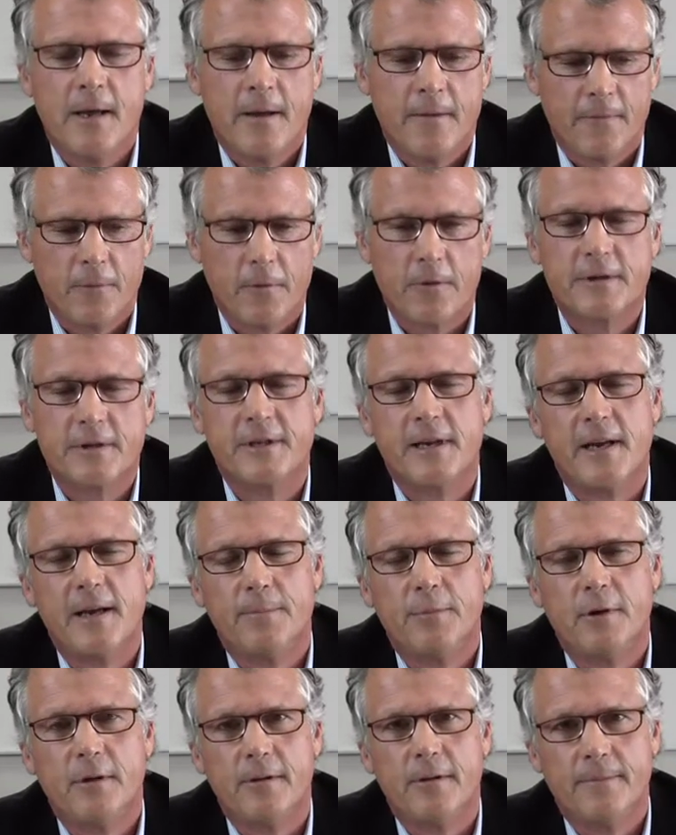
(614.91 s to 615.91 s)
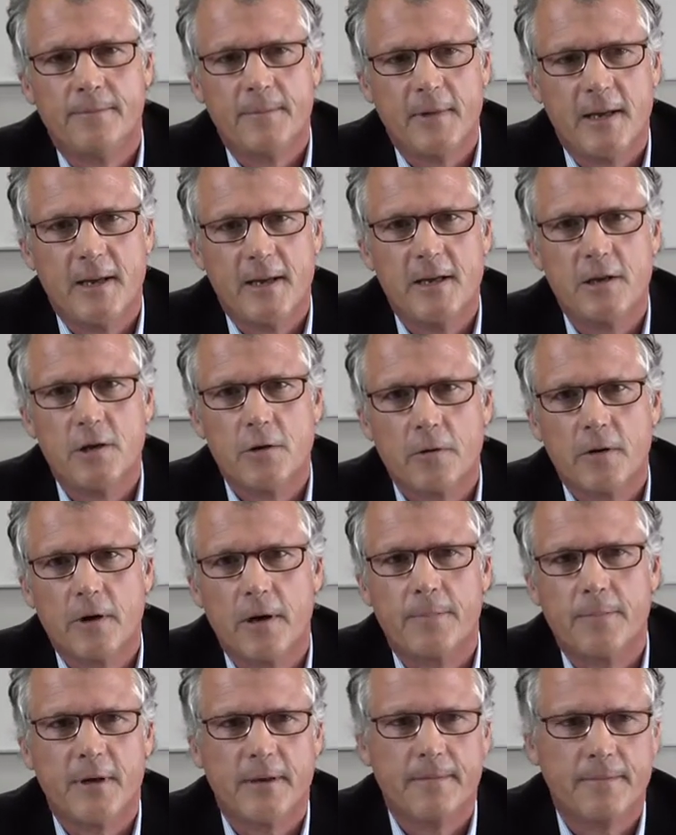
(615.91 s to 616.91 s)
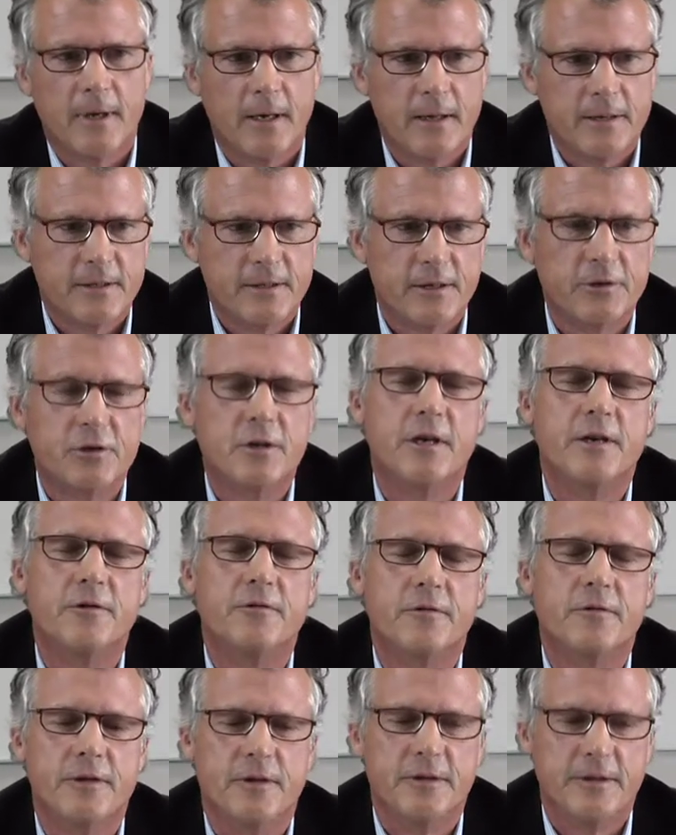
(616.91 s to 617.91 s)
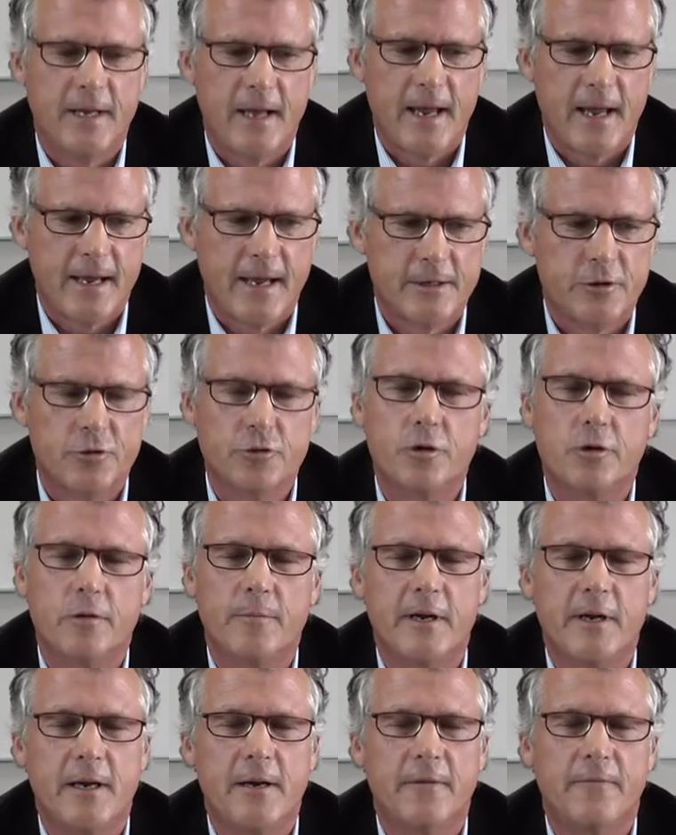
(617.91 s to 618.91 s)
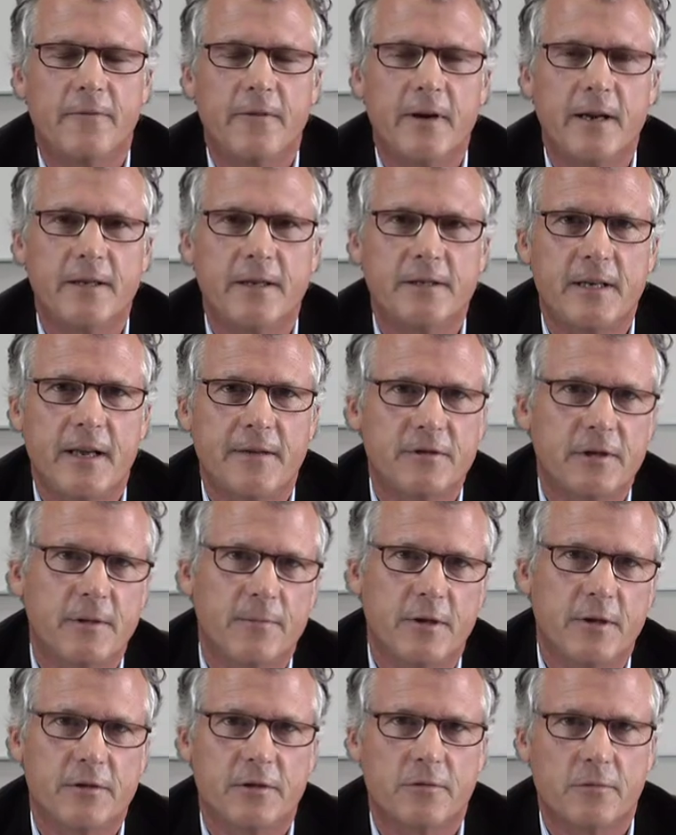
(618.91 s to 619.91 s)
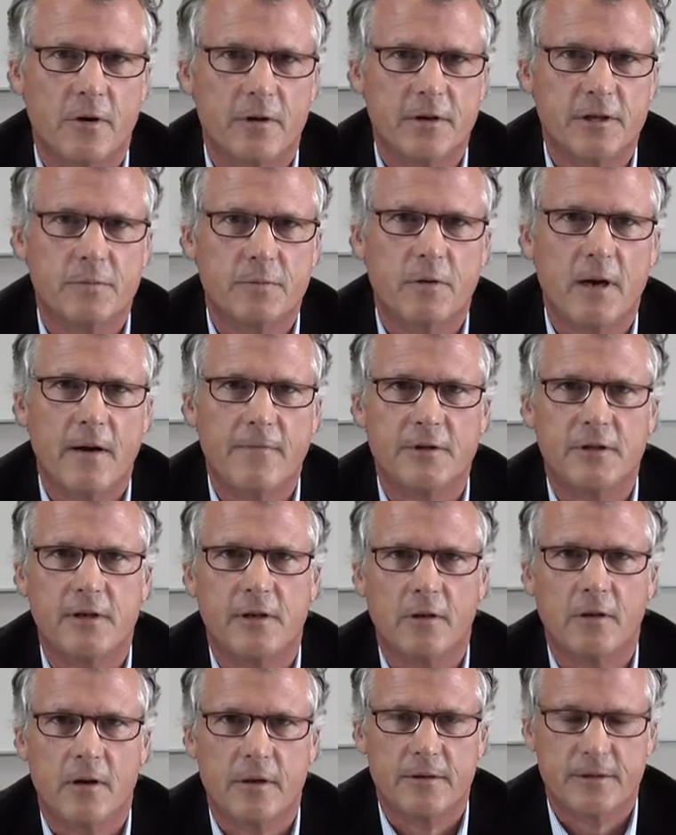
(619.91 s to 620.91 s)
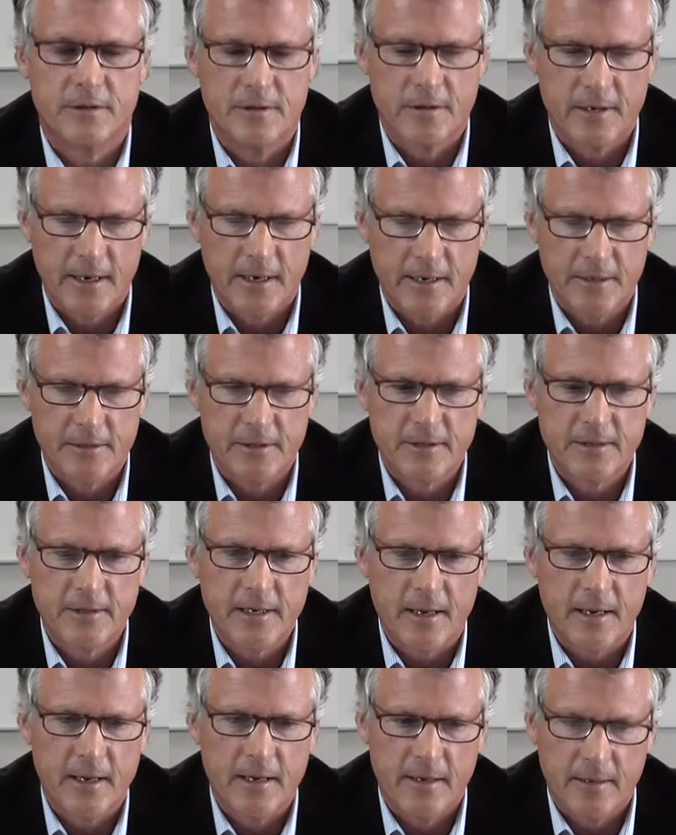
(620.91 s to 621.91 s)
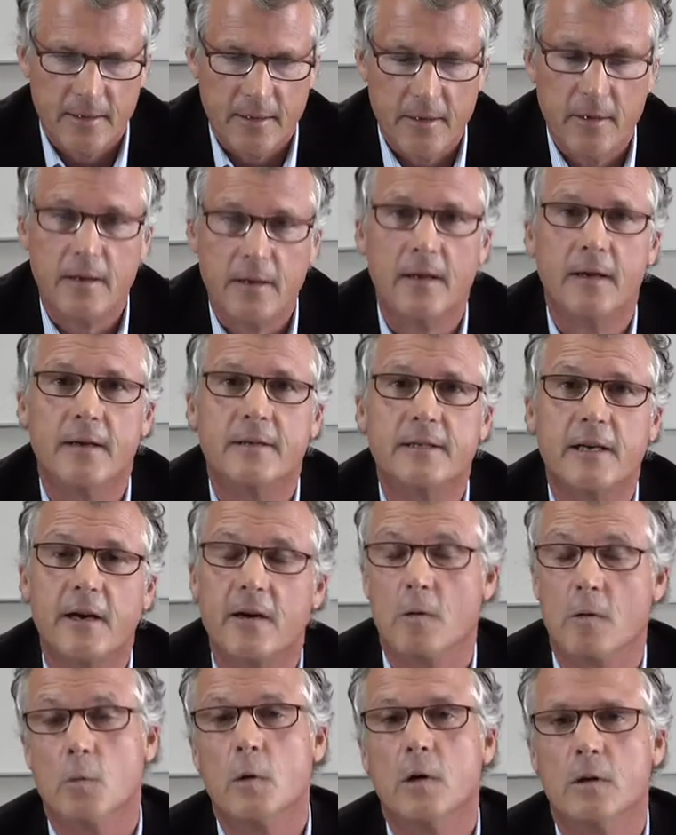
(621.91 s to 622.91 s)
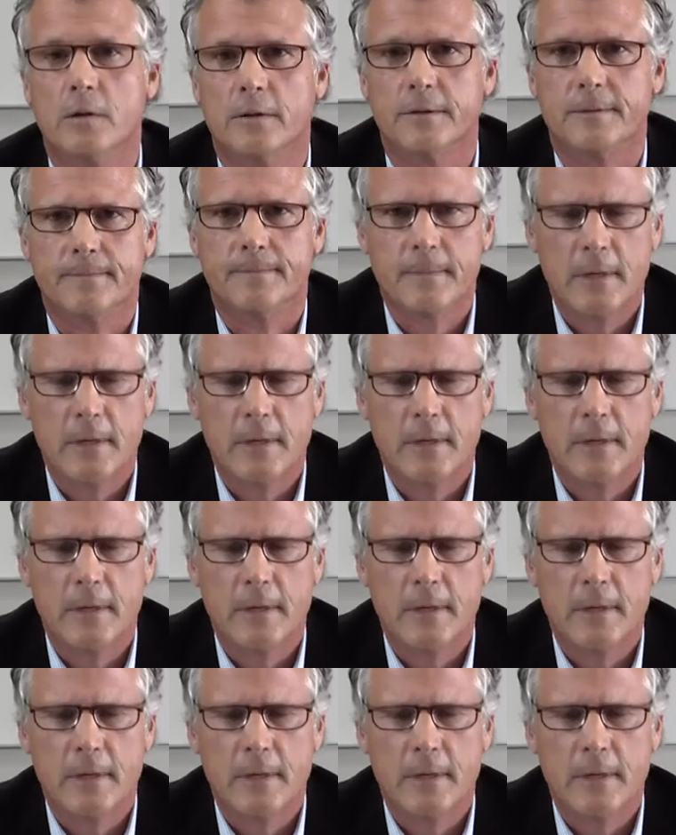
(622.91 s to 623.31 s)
For example, in Europe, such countries as Germany and France have some of the strongest privacy laws in the entire world,